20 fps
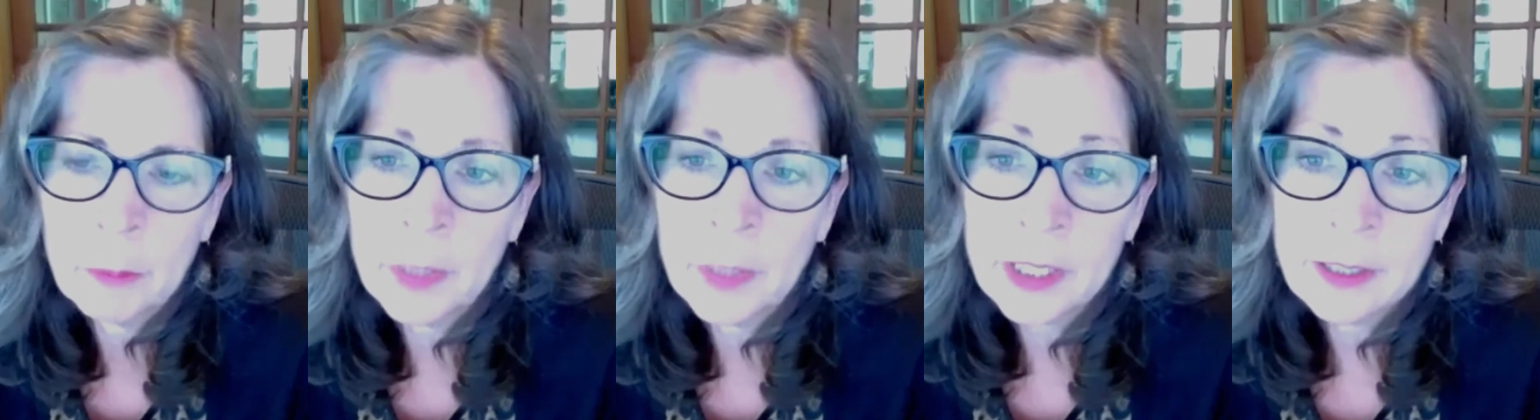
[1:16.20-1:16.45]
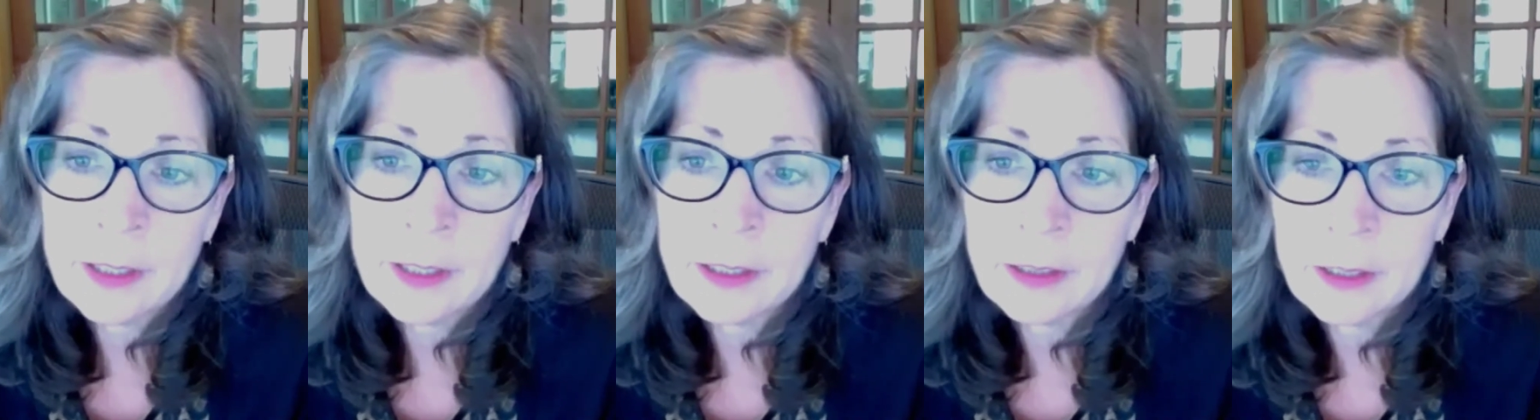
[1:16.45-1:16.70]

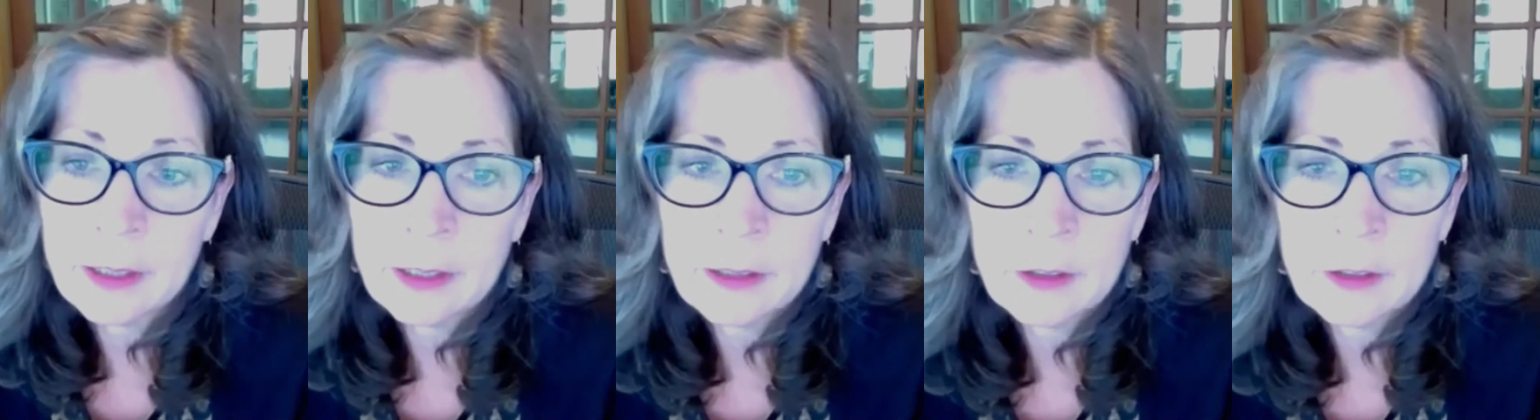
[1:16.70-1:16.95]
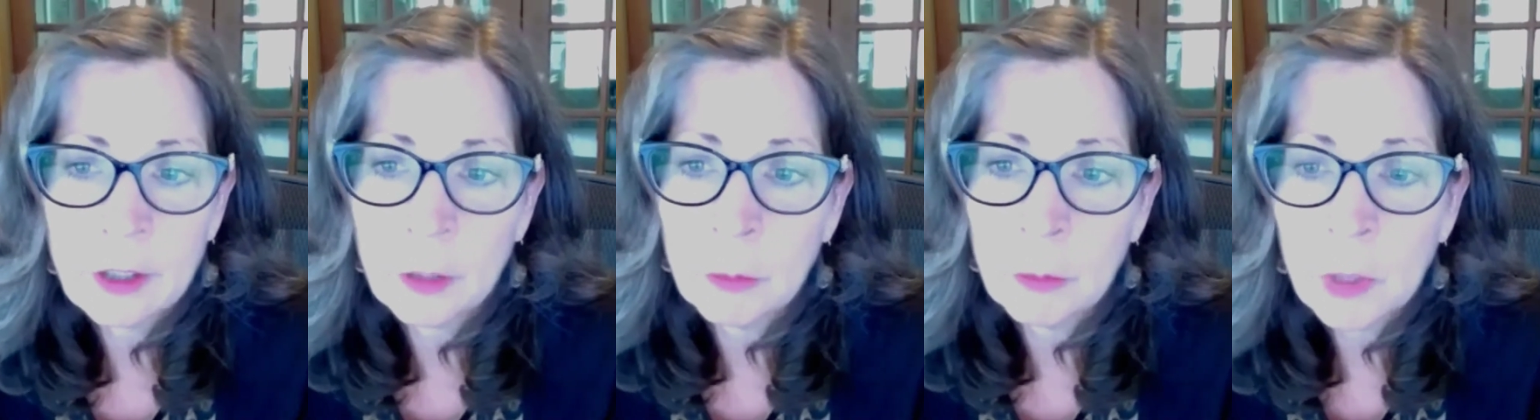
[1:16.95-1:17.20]

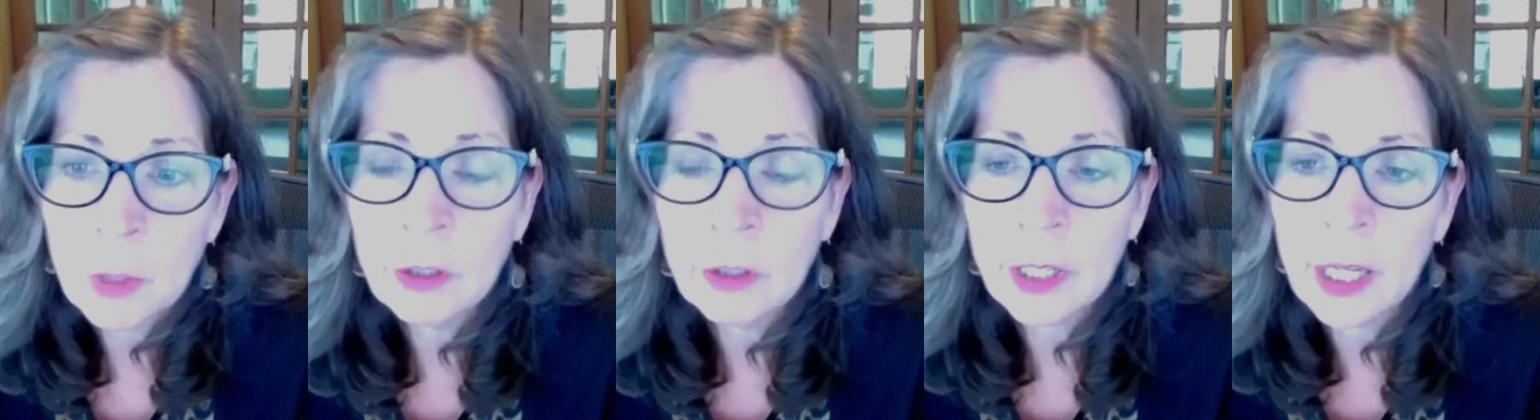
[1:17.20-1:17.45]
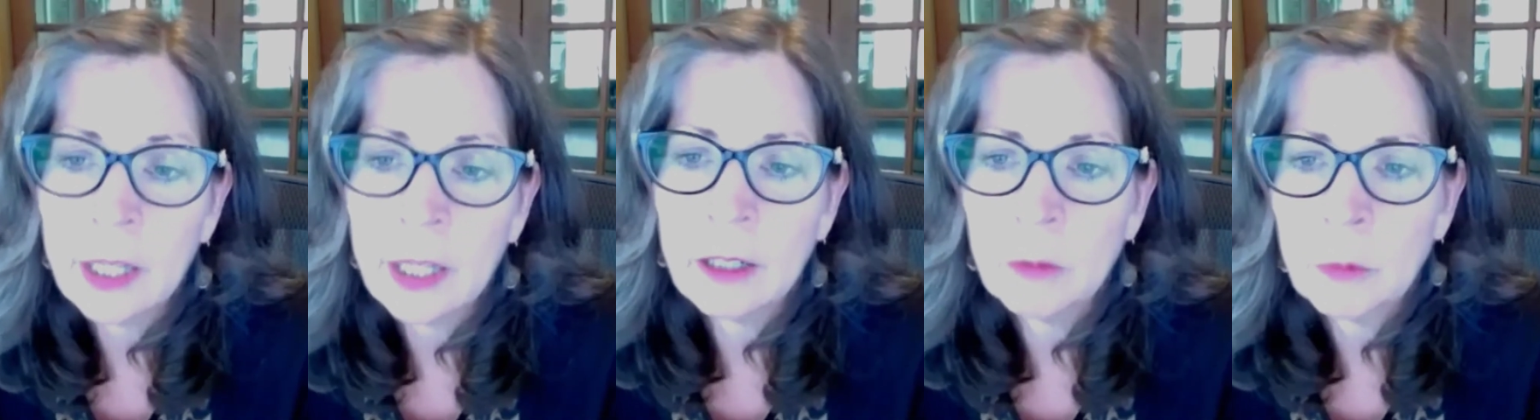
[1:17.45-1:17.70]
businesses
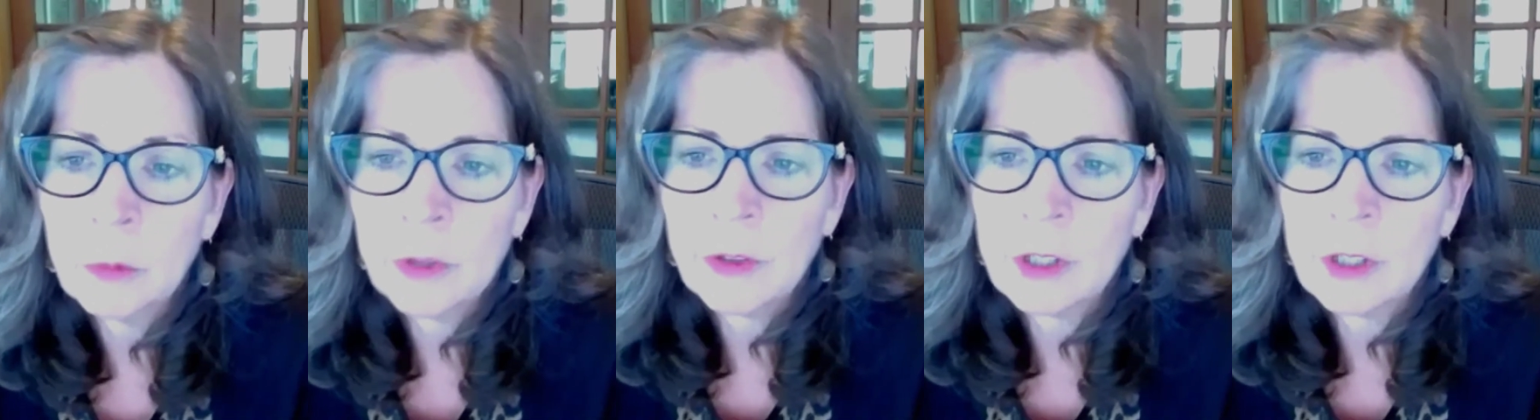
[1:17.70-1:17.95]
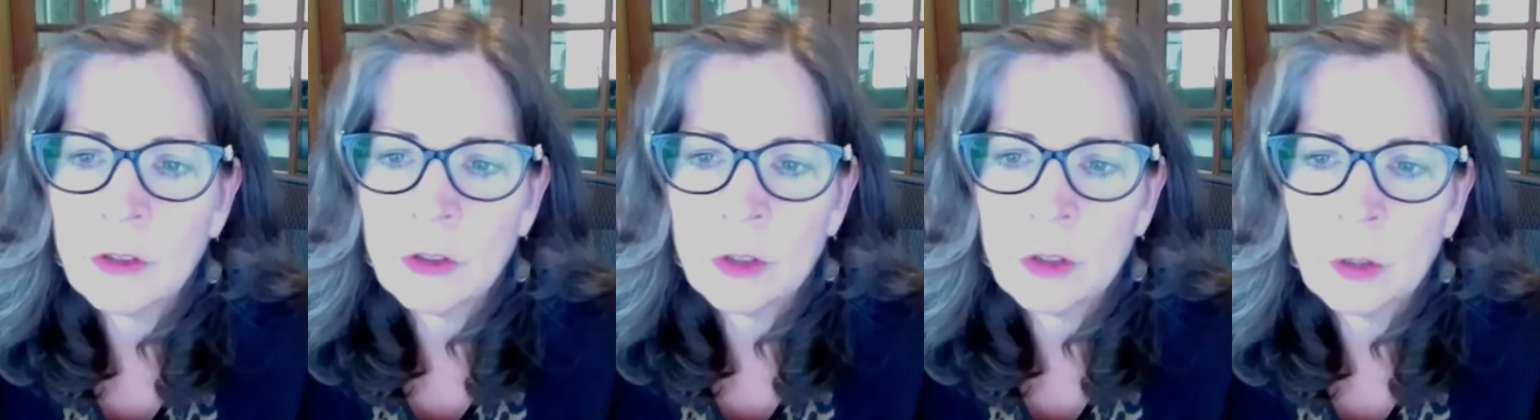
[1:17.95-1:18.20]
communicated with
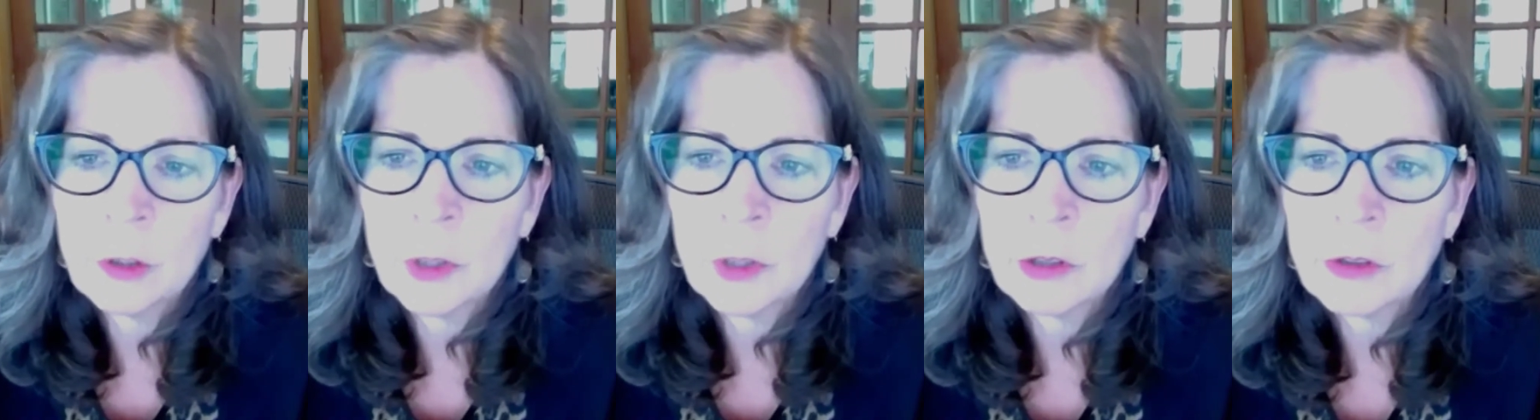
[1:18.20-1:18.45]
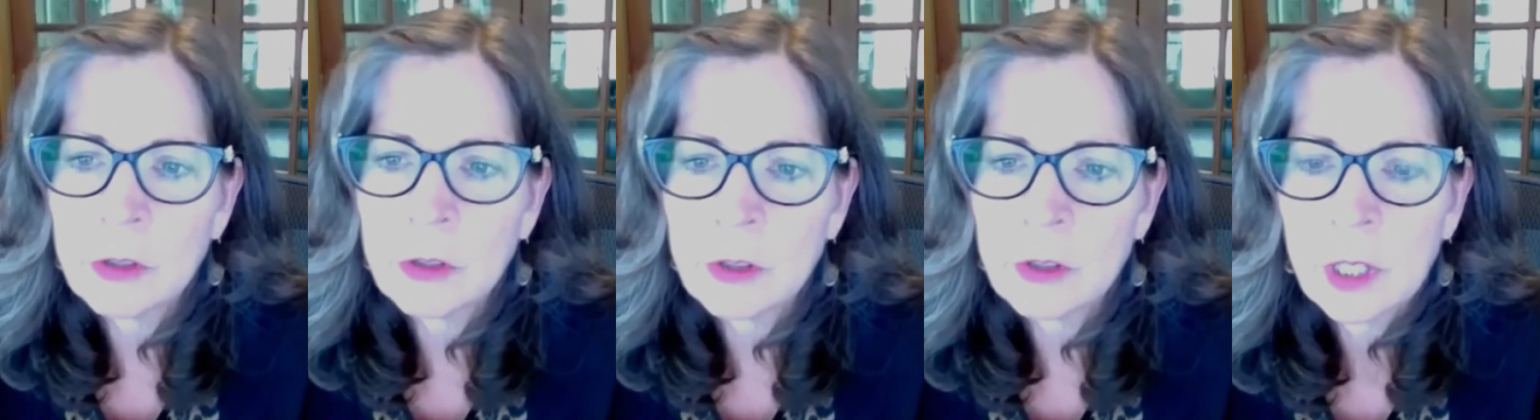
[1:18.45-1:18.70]

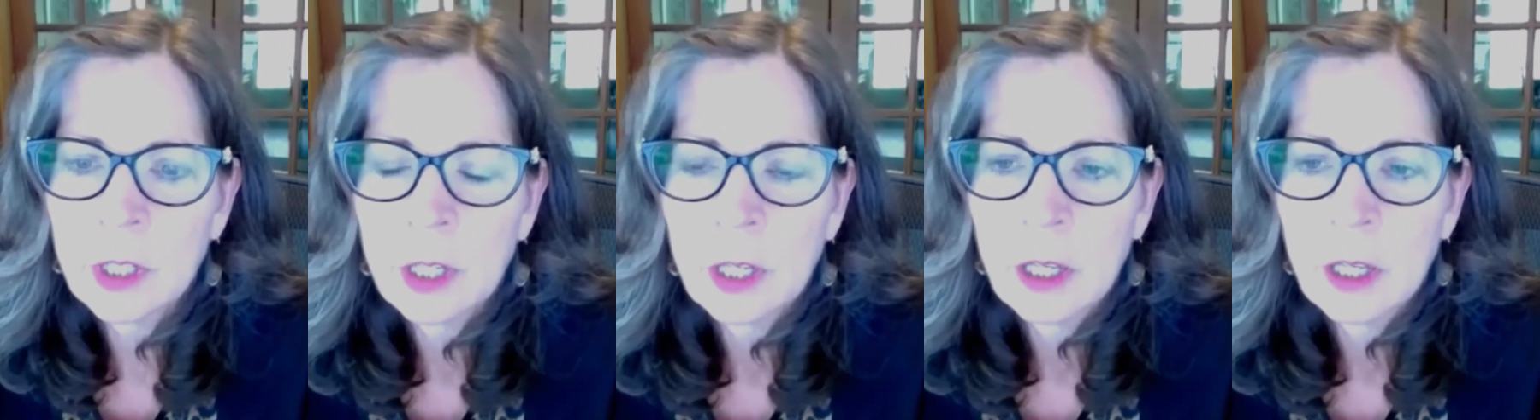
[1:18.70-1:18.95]
consumers.